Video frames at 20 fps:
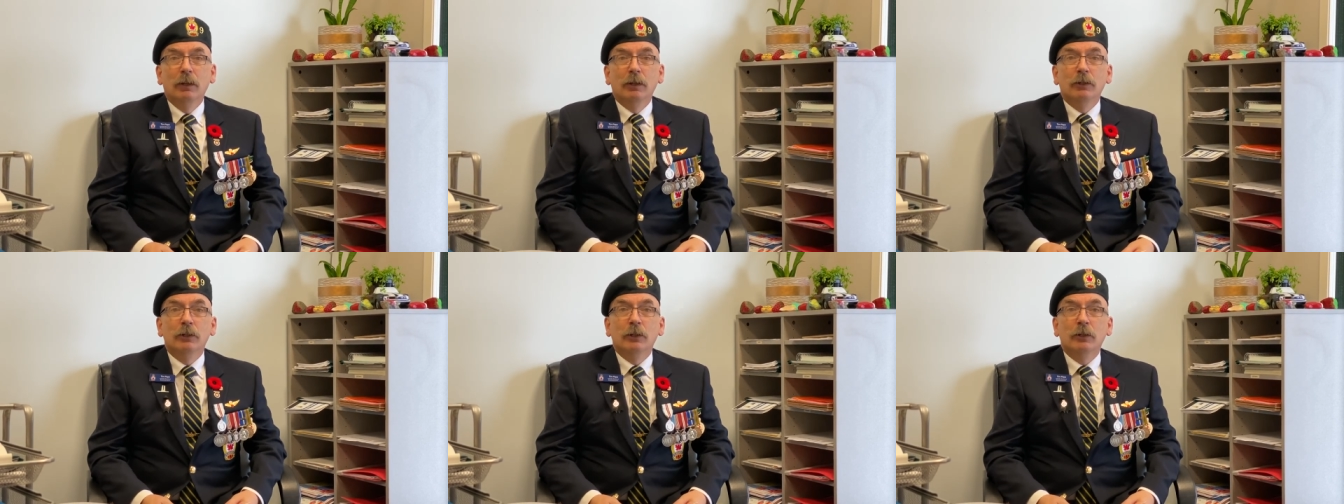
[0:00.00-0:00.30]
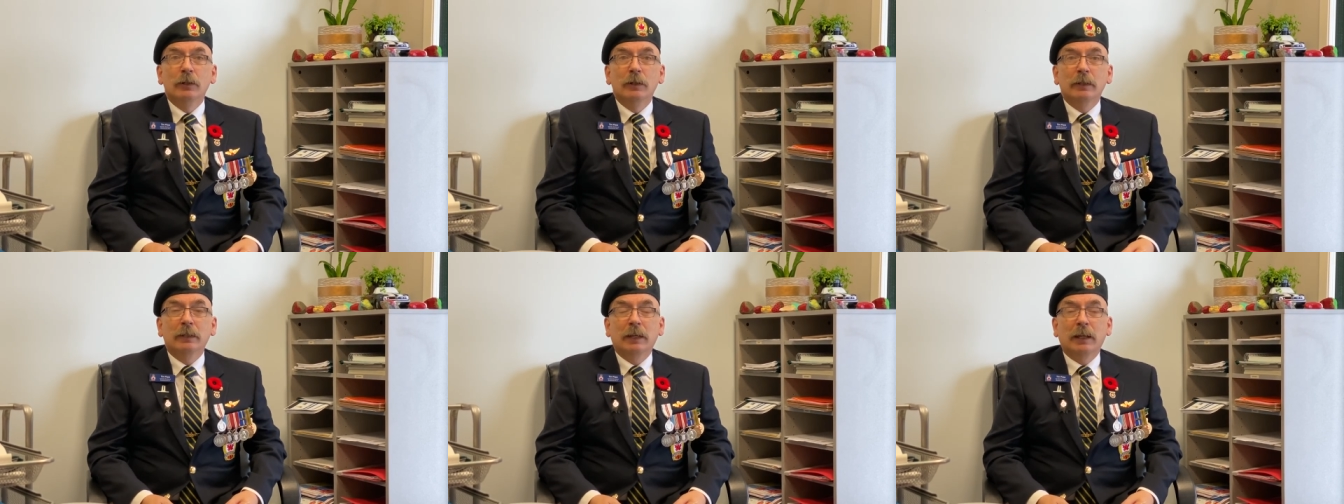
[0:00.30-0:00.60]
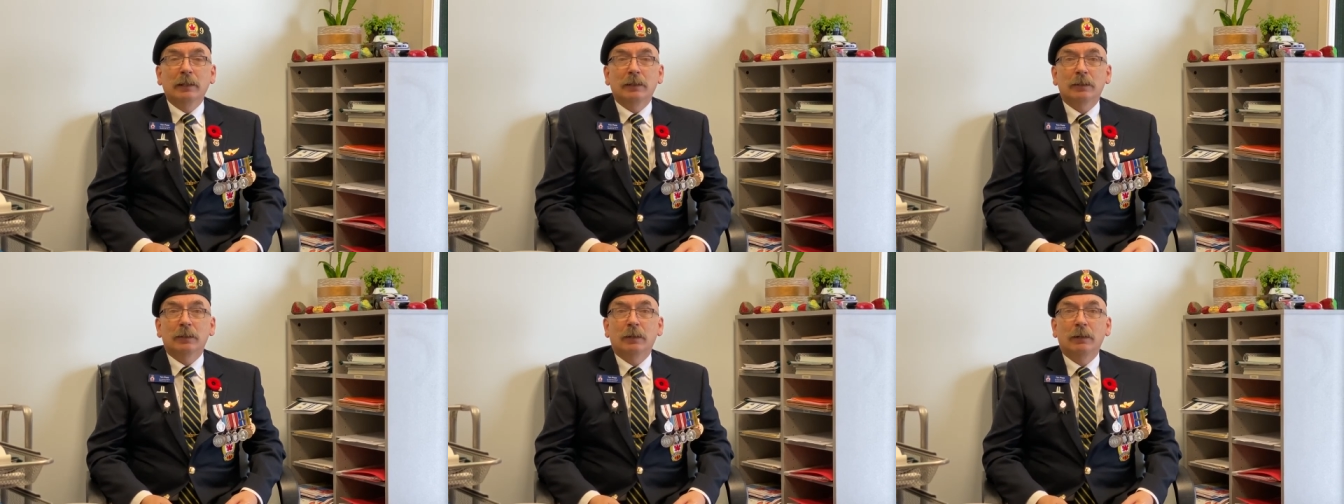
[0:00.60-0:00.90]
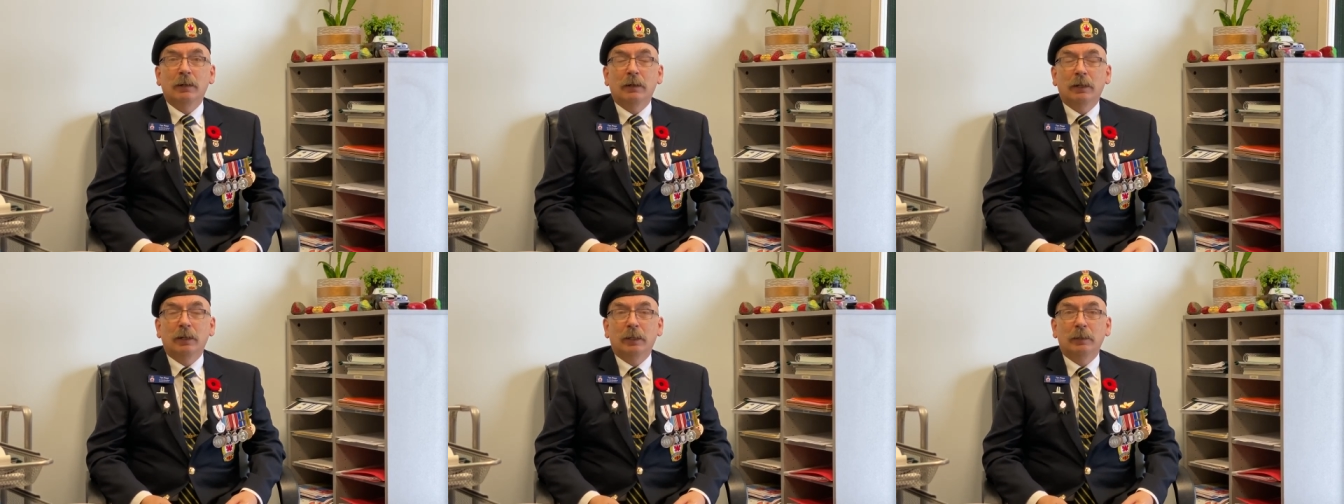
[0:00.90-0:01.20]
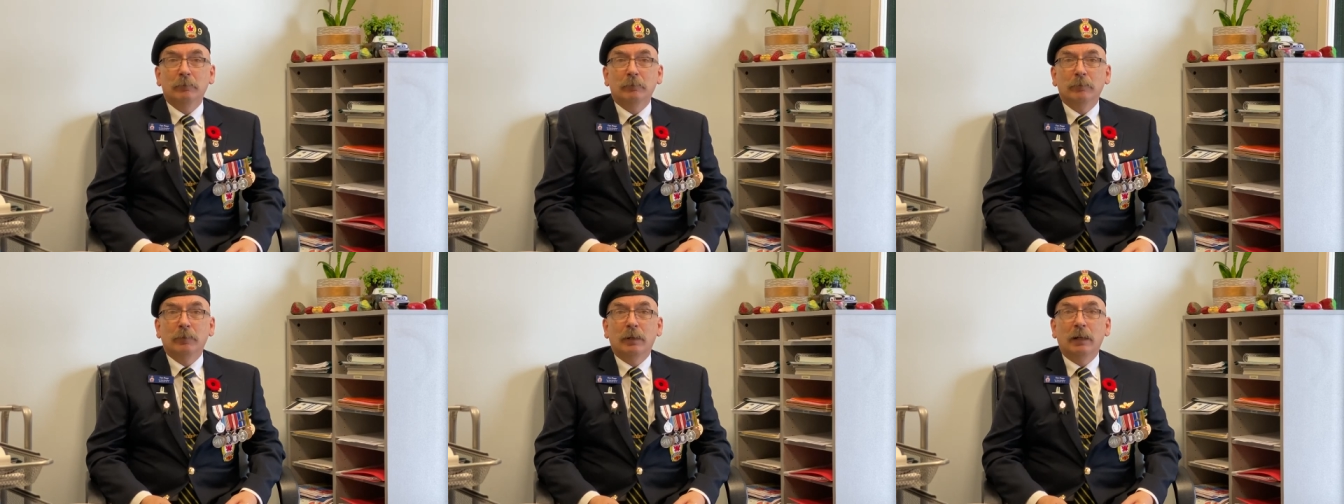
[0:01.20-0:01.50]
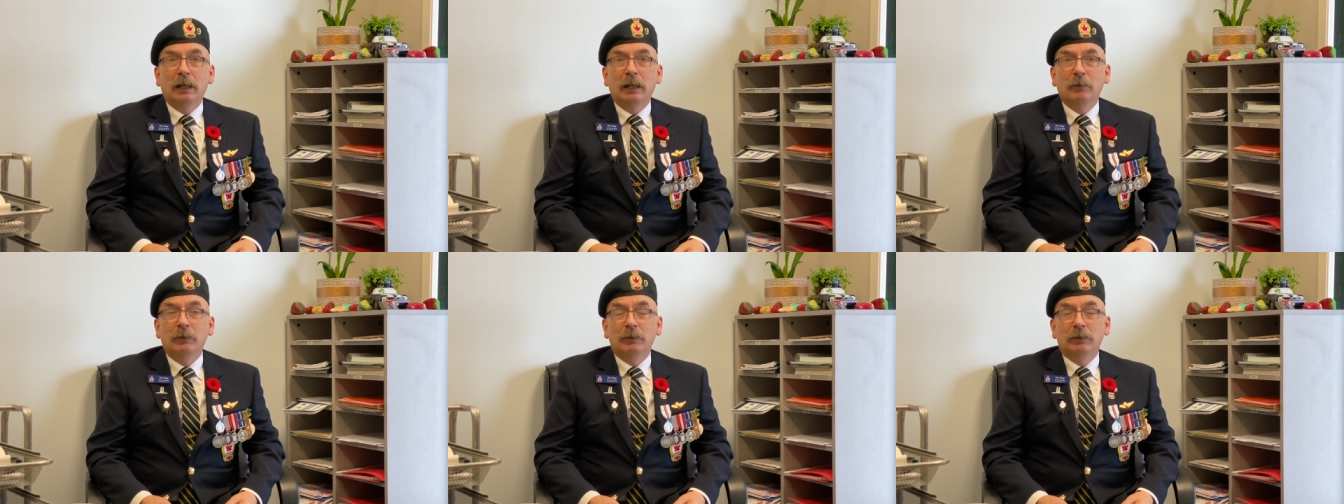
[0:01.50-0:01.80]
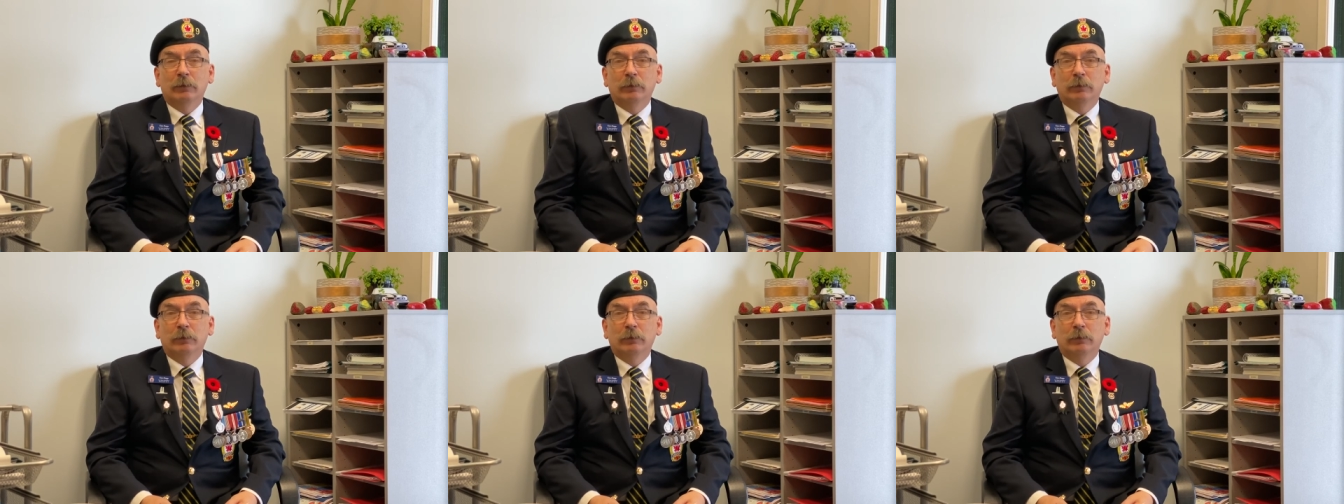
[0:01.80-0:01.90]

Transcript: During that time, I was a